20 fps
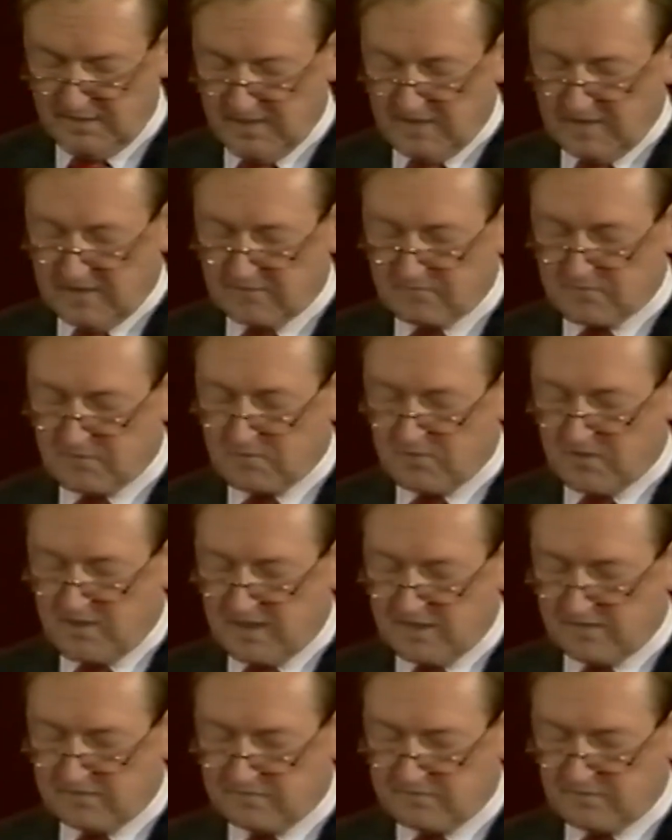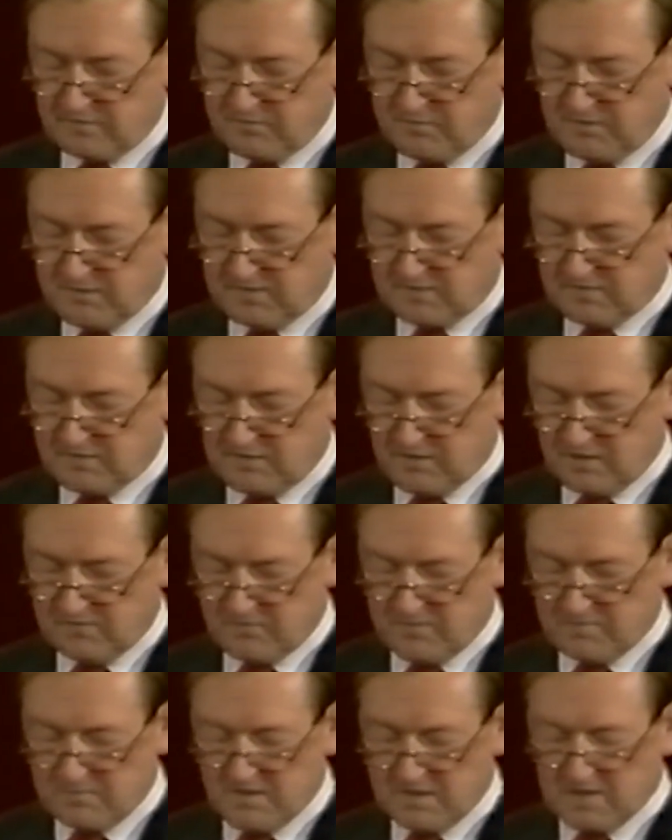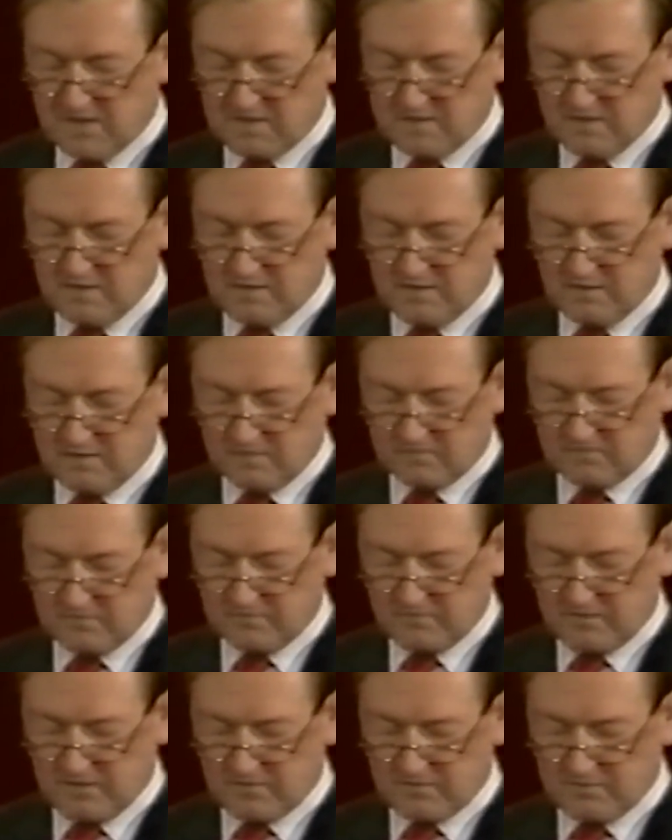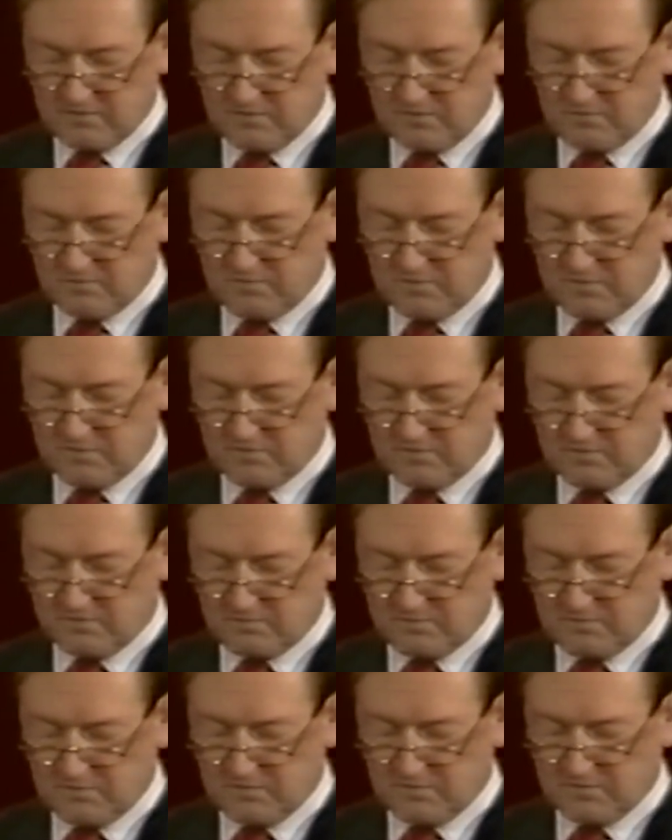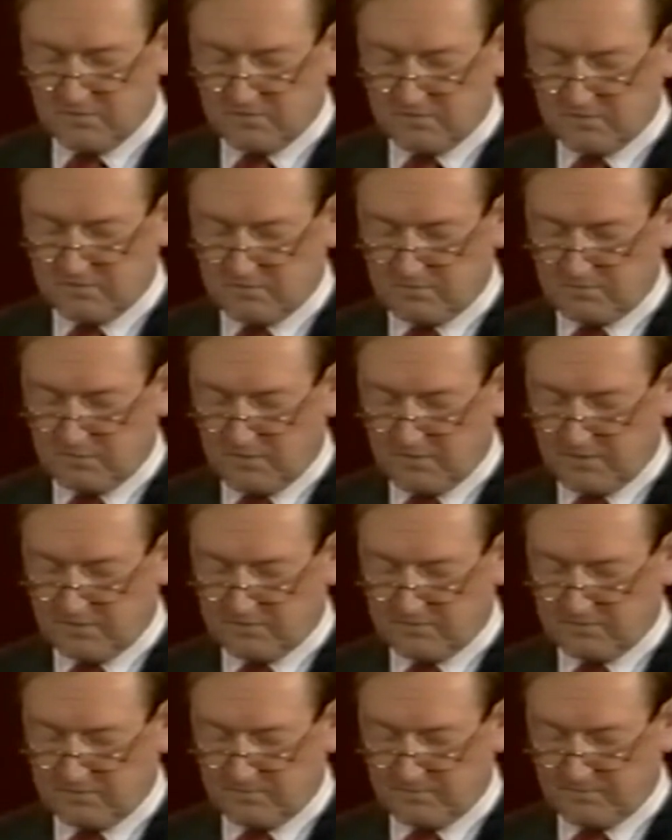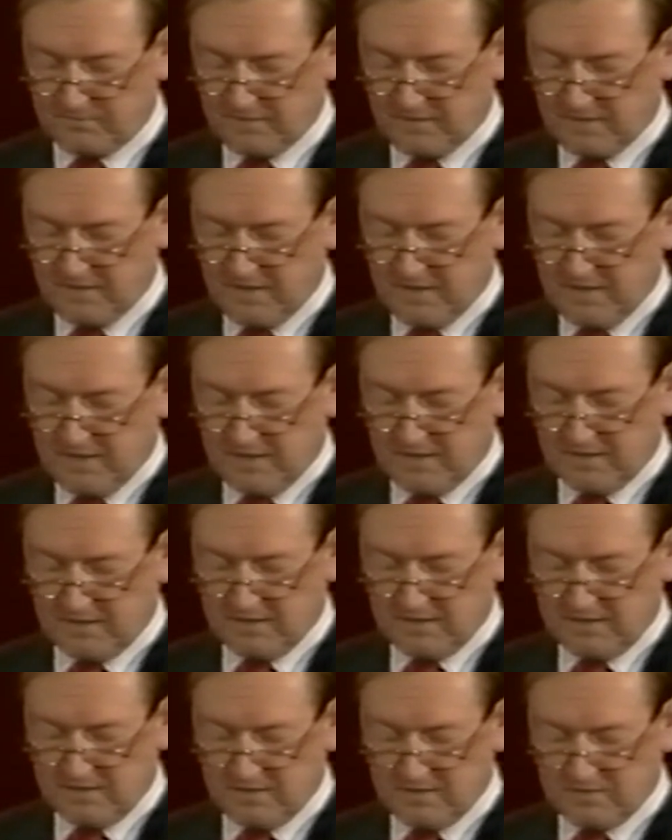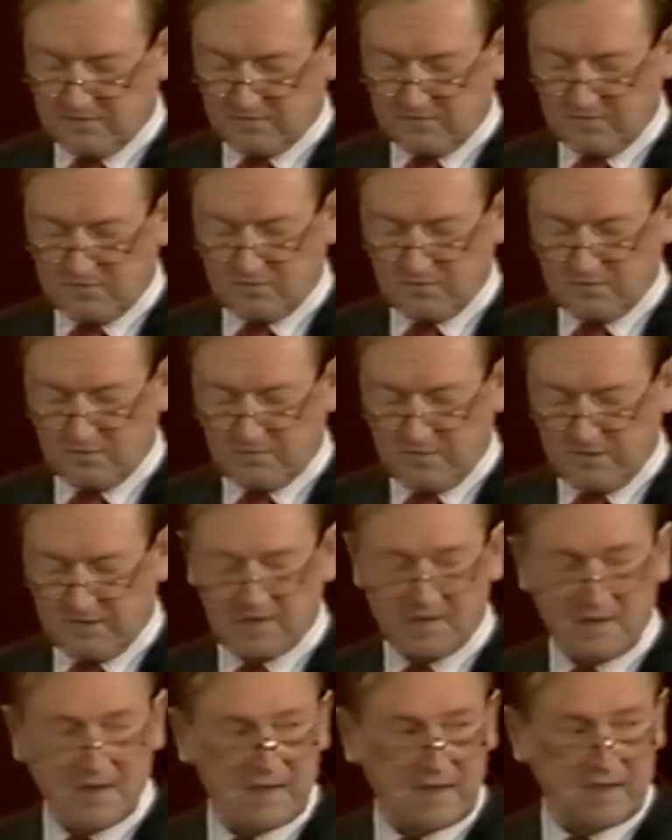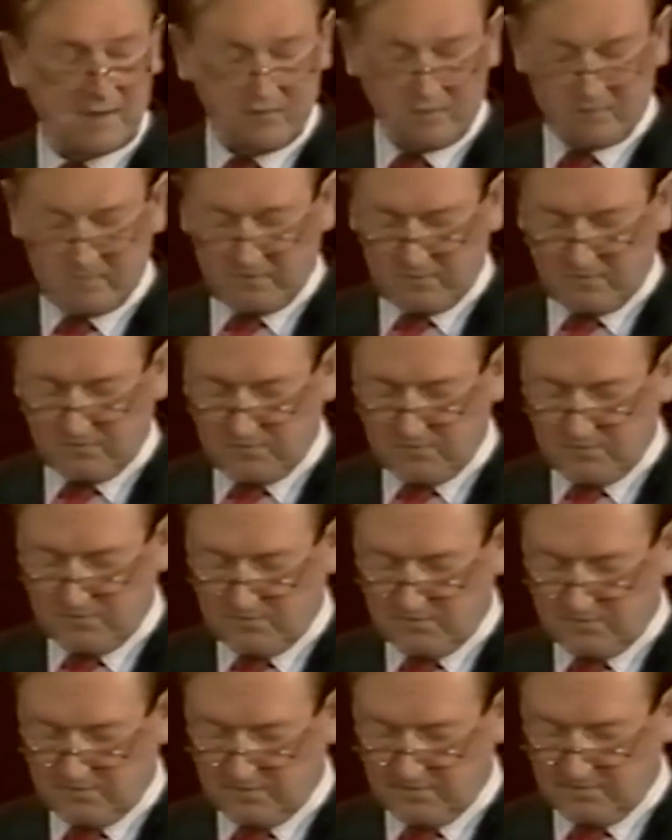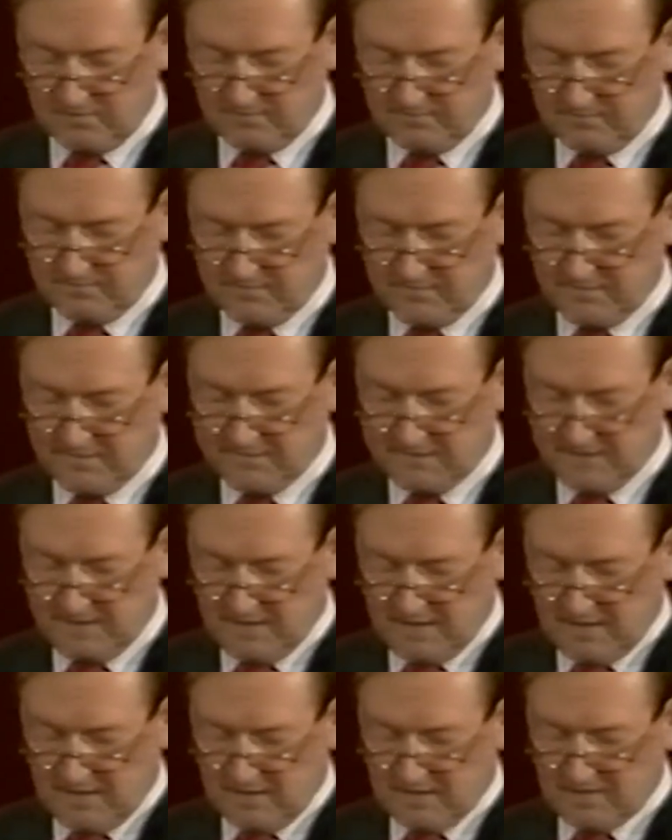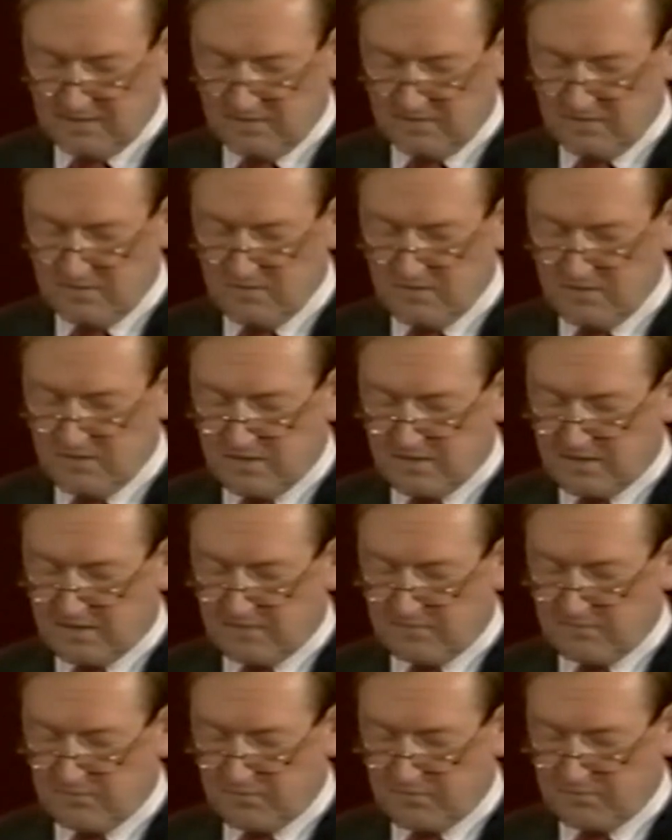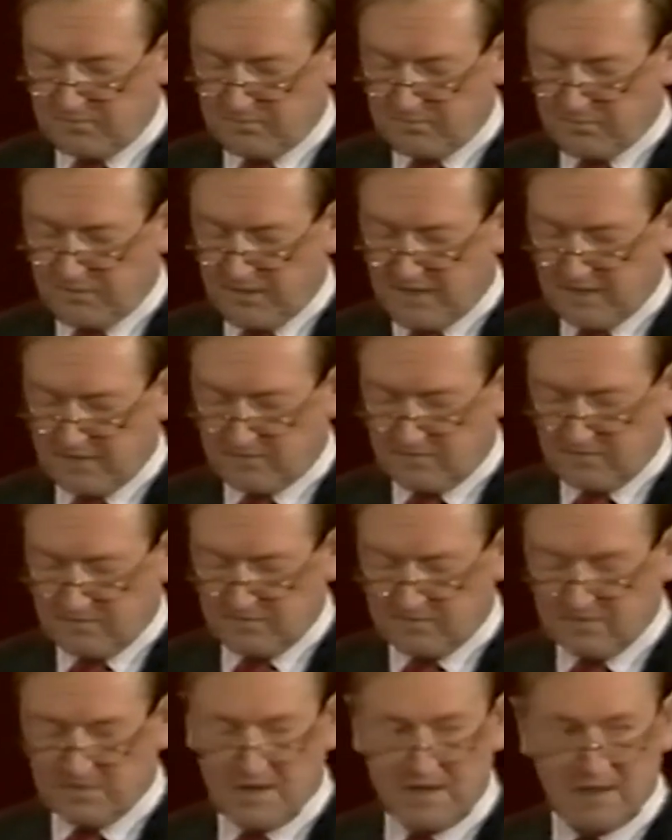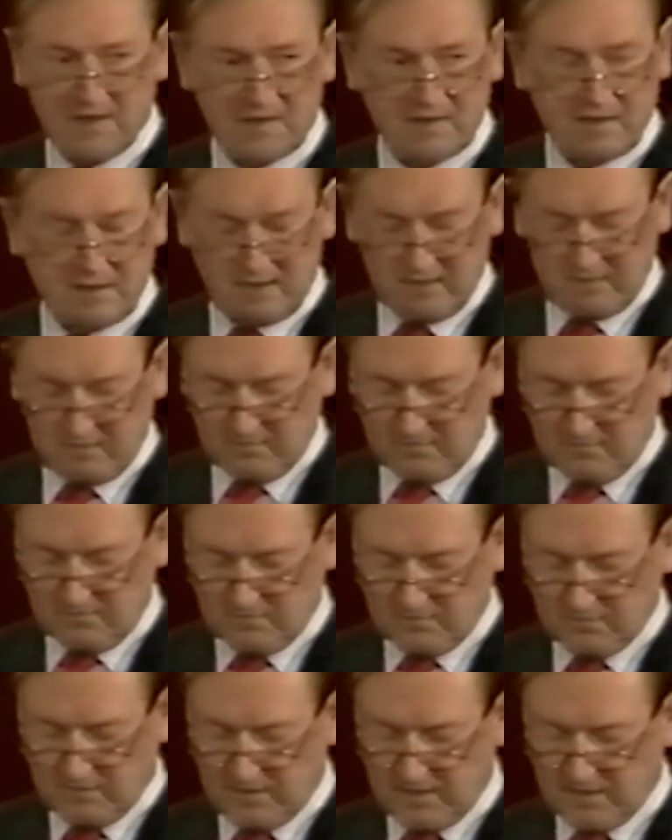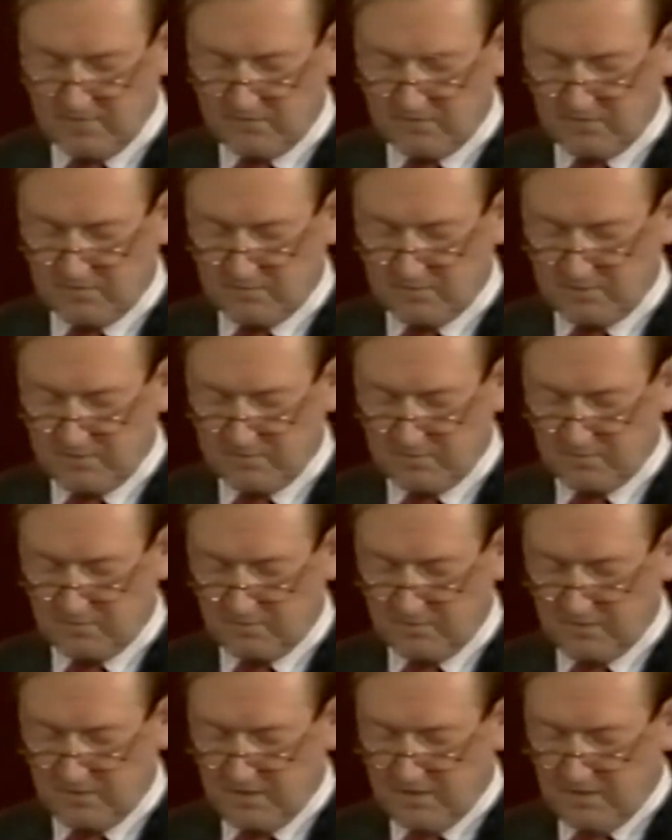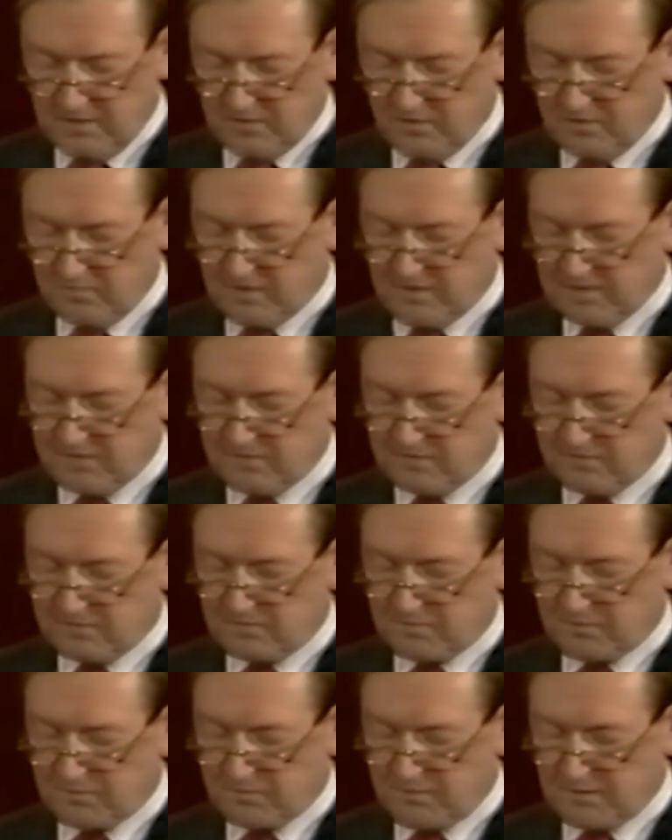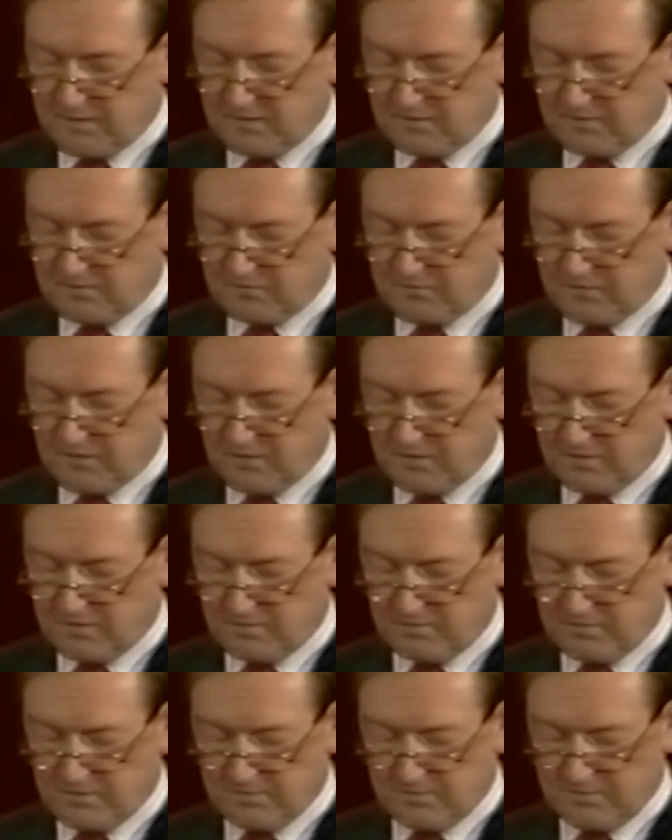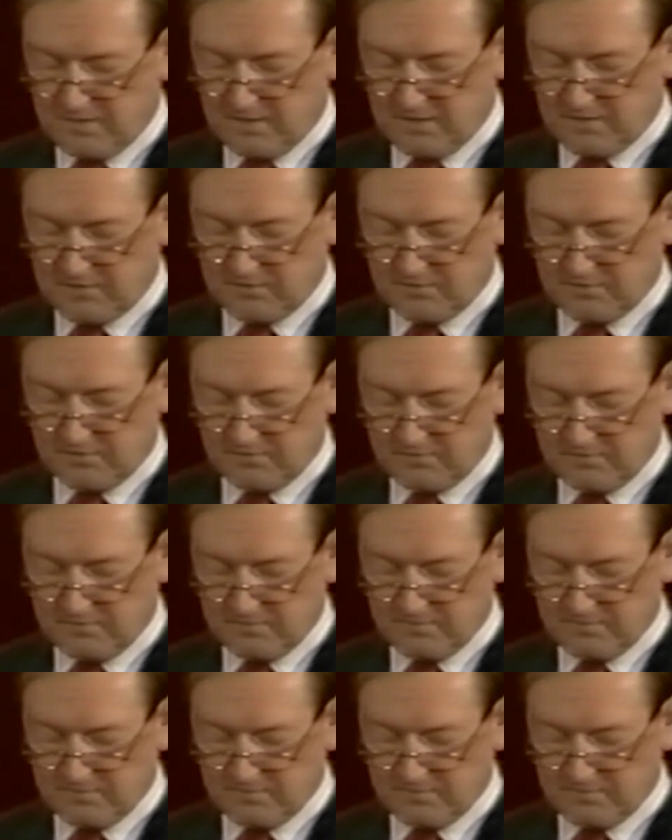It requires stability over many years if our real business builders are to blossom and lead us into a better economic future. It can only come from bright, dedicated, driving people whom others are prepared to follow and be part of.